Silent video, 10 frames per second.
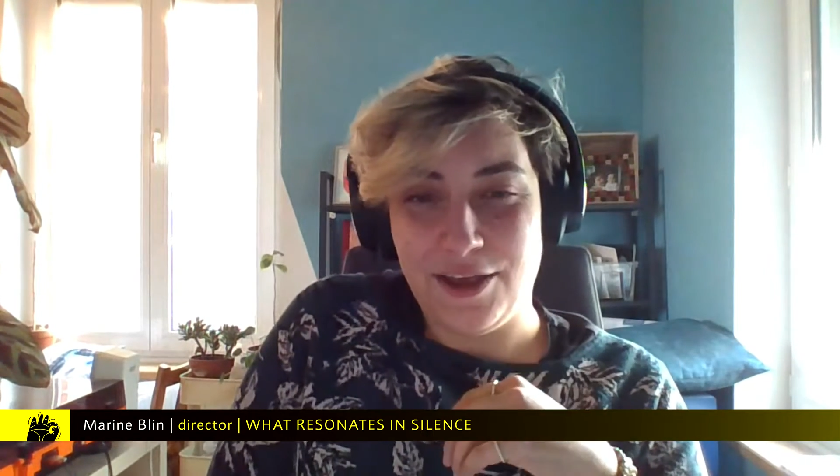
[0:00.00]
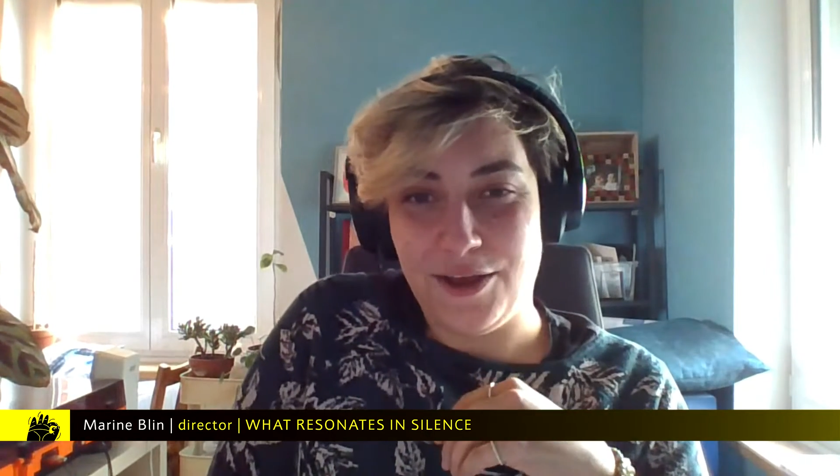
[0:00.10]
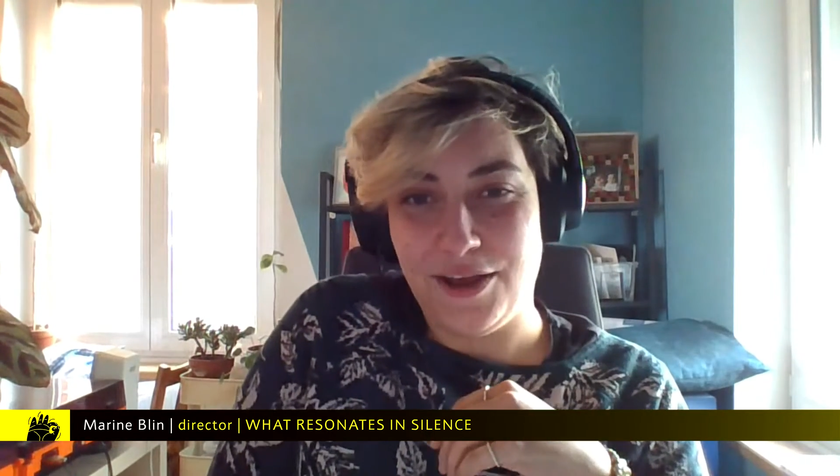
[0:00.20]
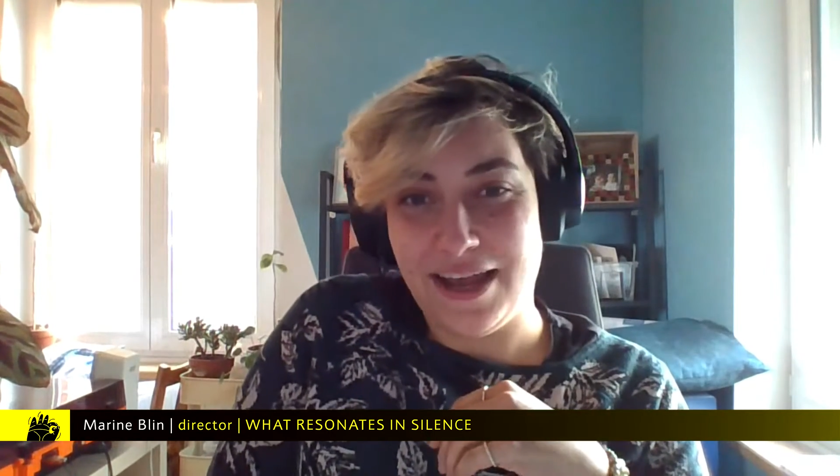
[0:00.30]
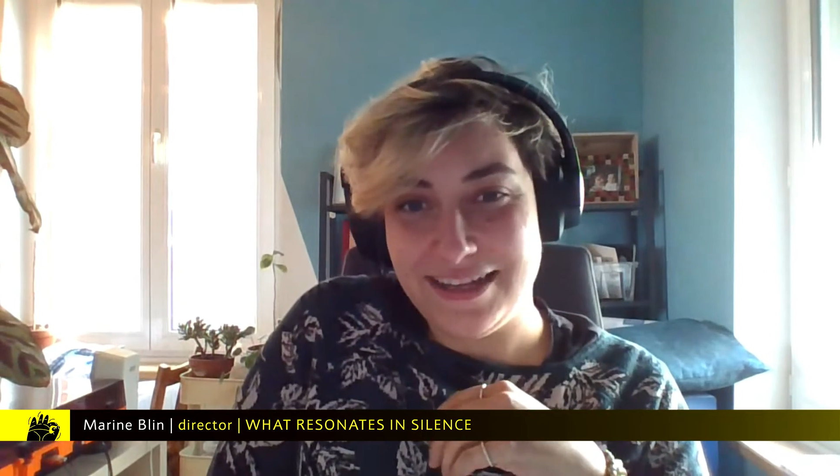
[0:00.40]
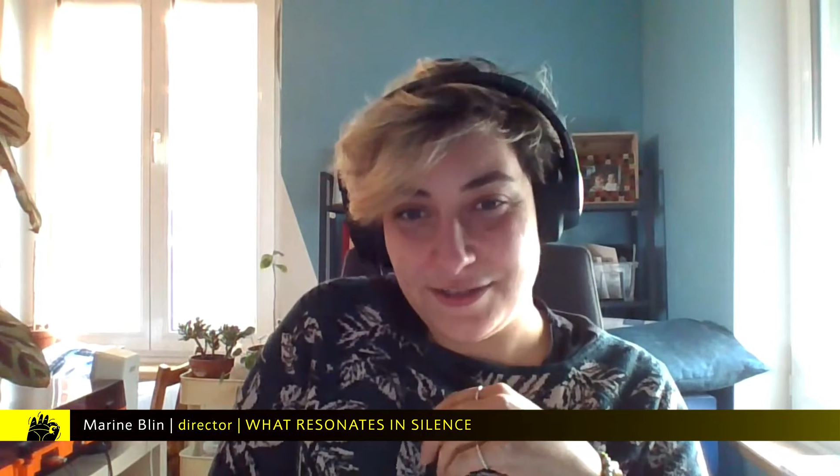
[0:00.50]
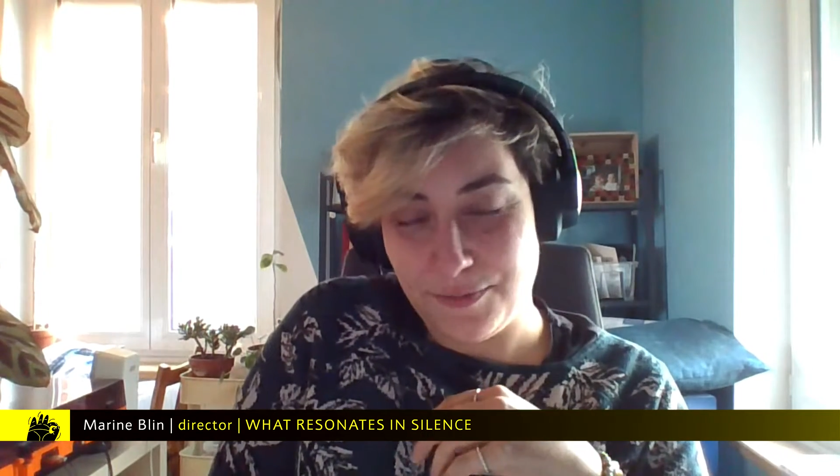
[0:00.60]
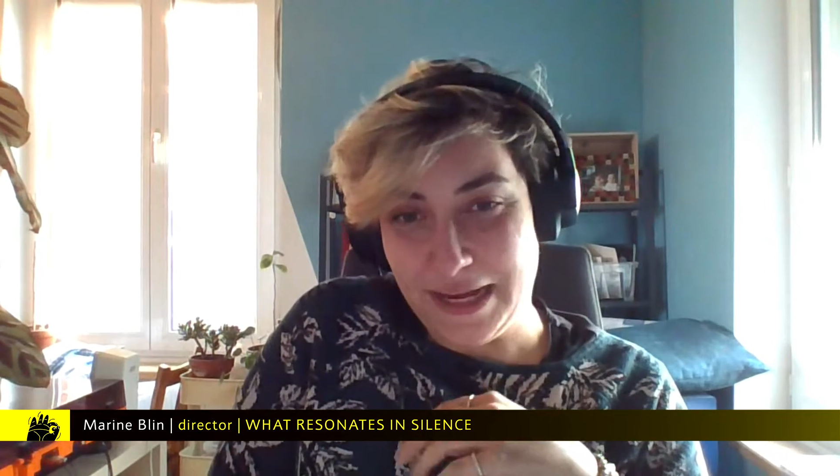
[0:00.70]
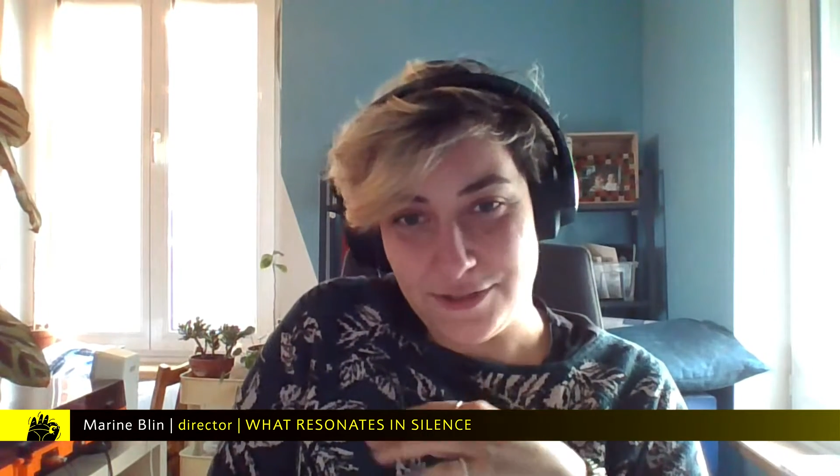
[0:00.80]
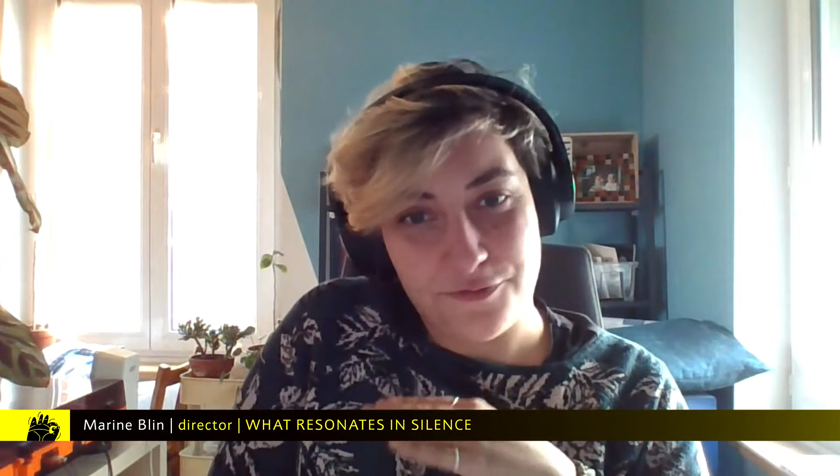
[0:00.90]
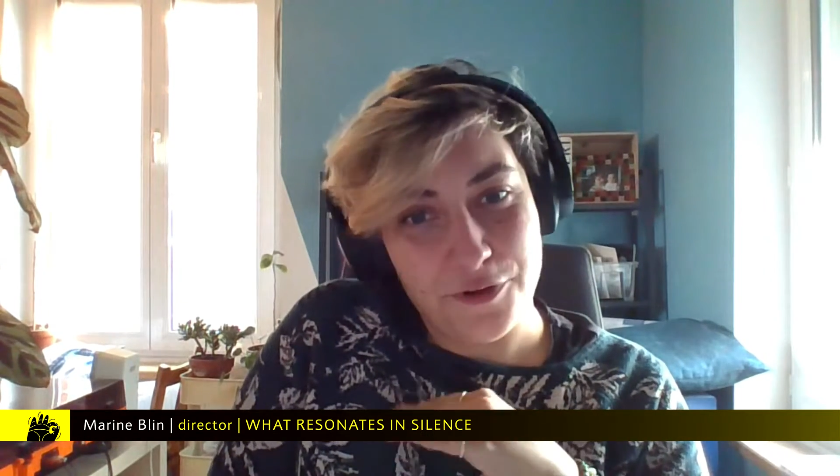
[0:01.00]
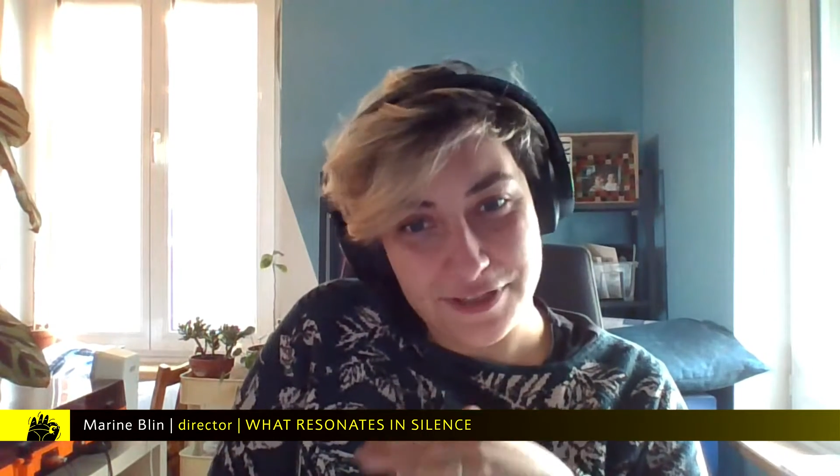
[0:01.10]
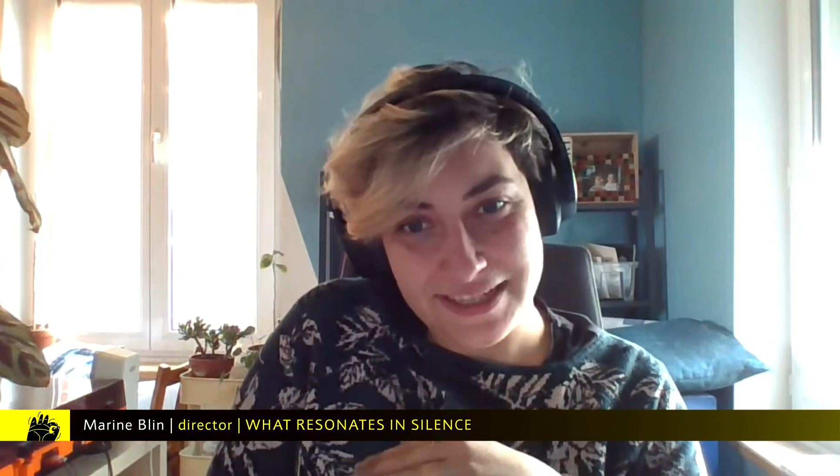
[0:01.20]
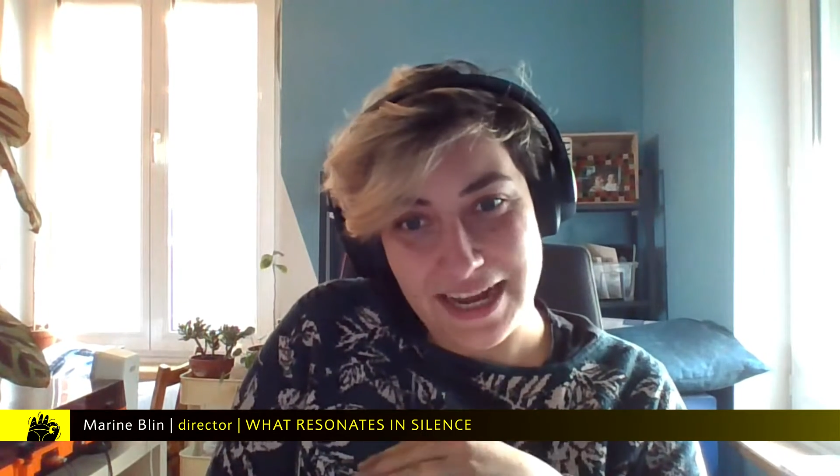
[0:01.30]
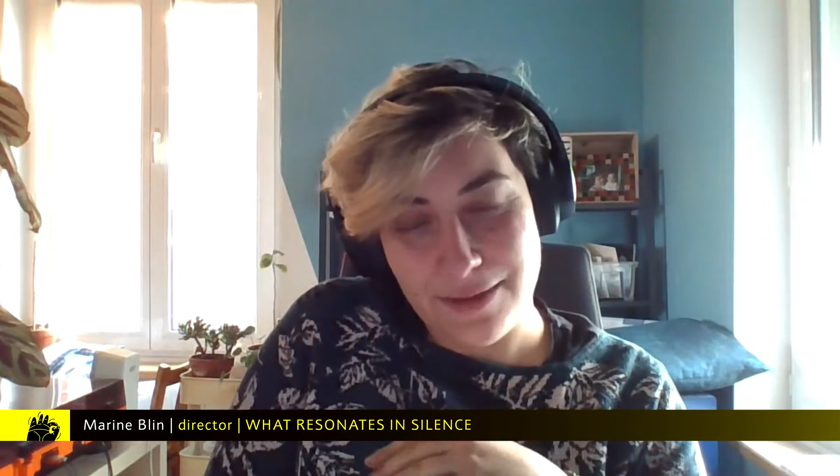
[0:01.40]
At the base, the
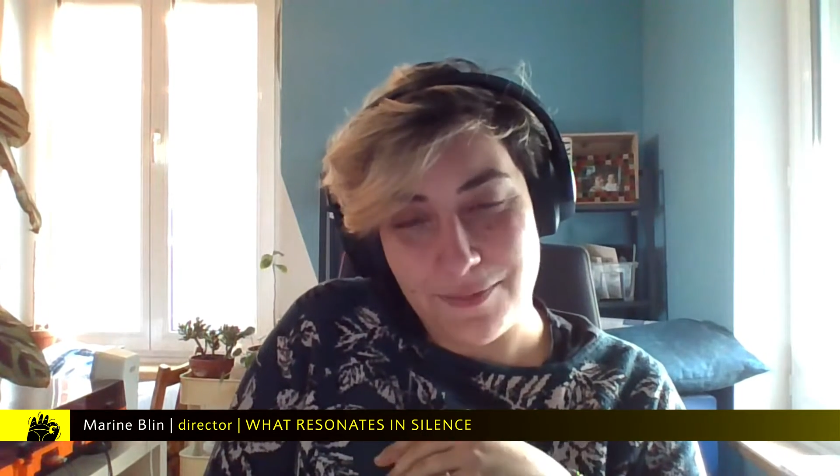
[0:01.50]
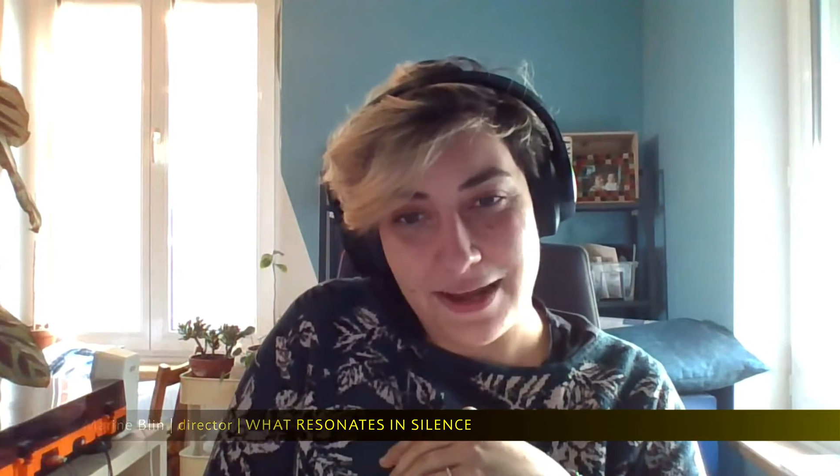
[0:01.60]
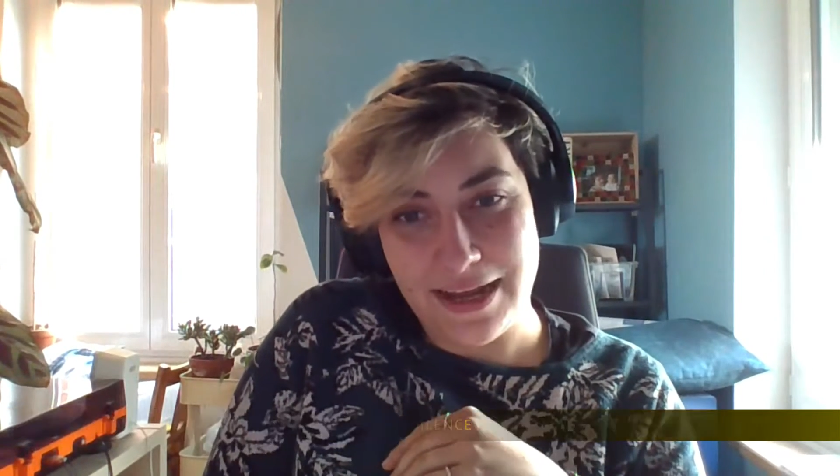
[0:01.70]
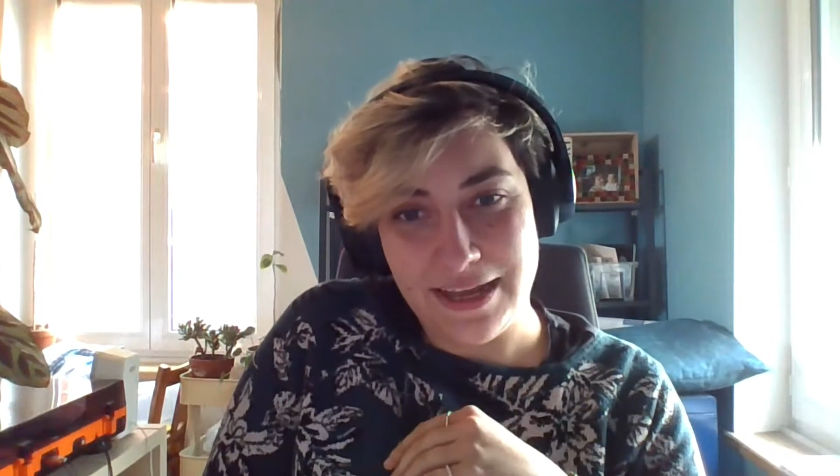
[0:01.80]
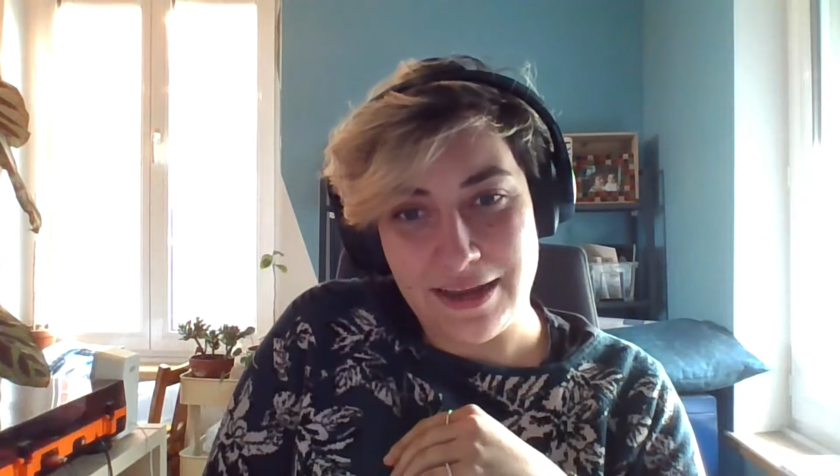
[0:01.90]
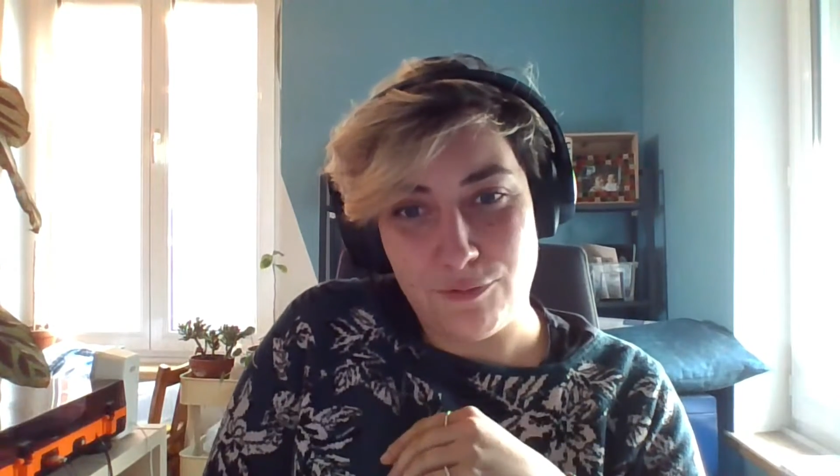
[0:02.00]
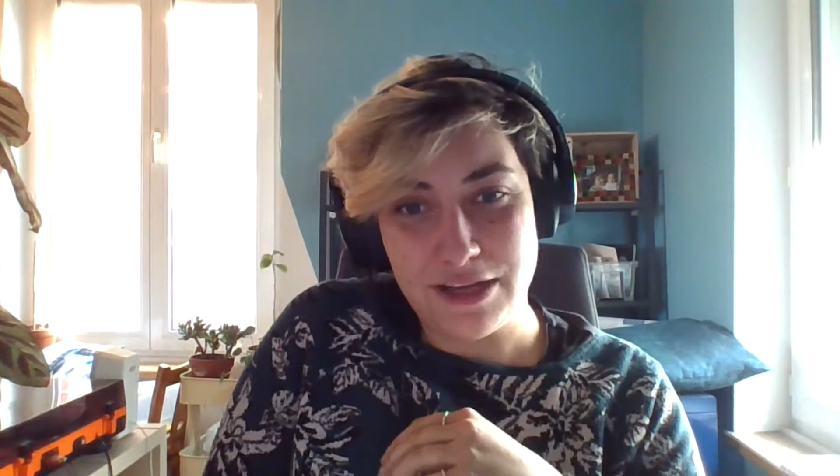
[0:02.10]
first time I